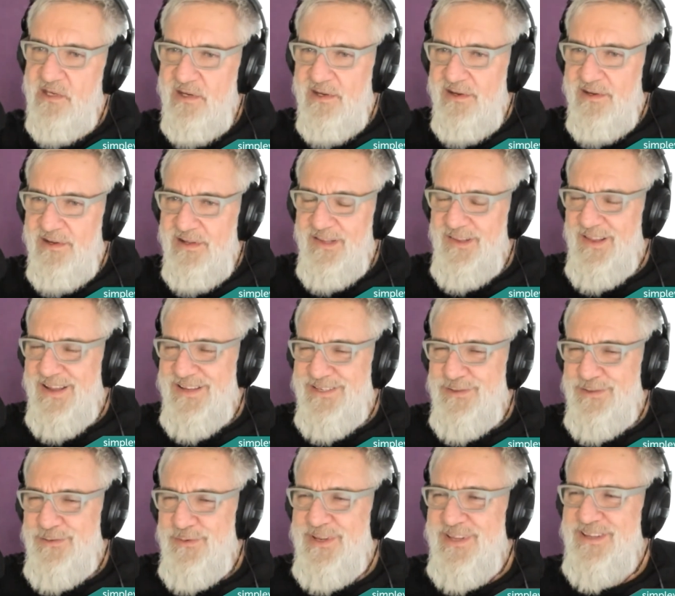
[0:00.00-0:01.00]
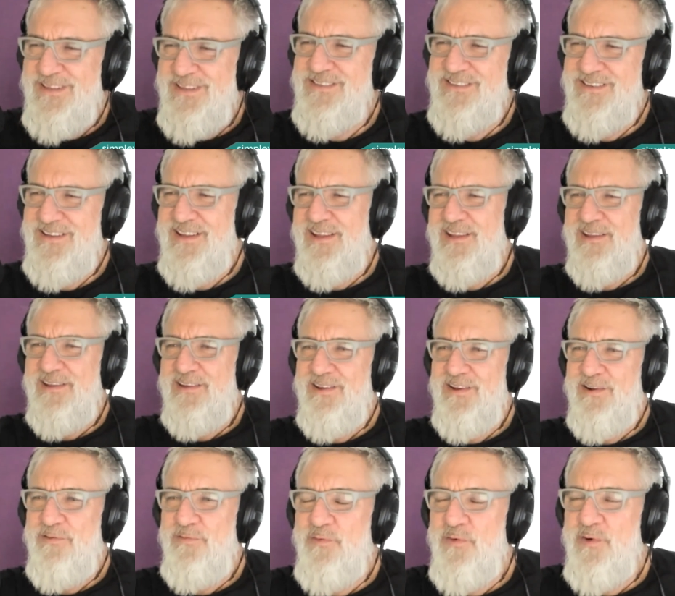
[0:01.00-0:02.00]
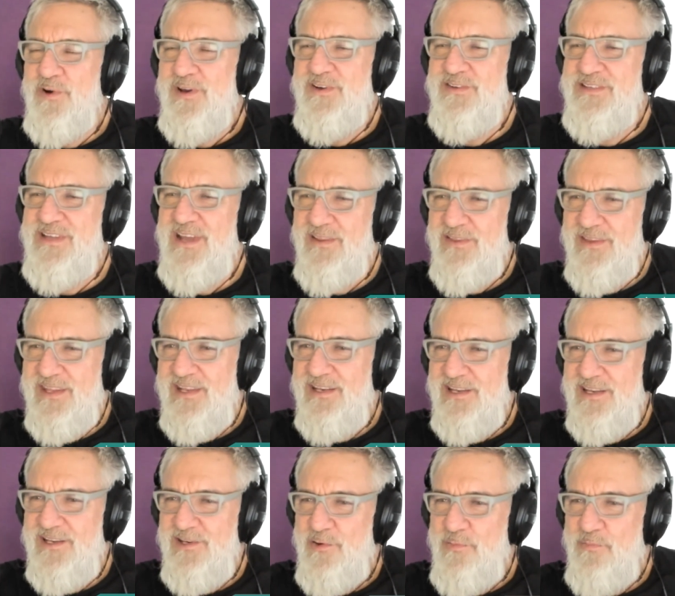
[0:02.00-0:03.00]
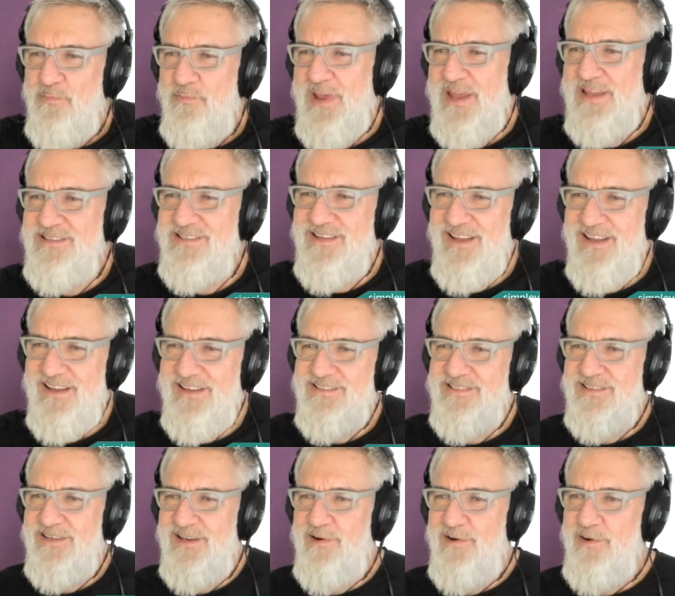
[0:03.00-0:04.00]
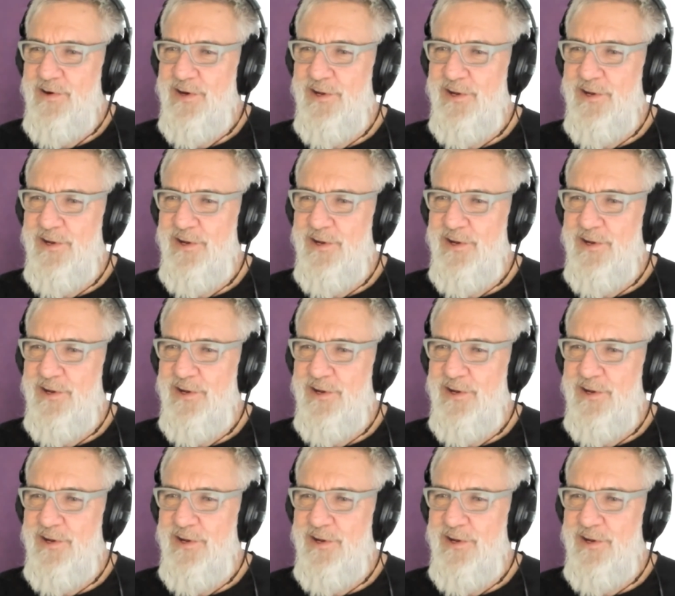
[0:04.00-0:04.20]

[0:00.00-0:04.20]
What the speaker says: Eliza, what do you see, you know, 4 years out in your best case scenario?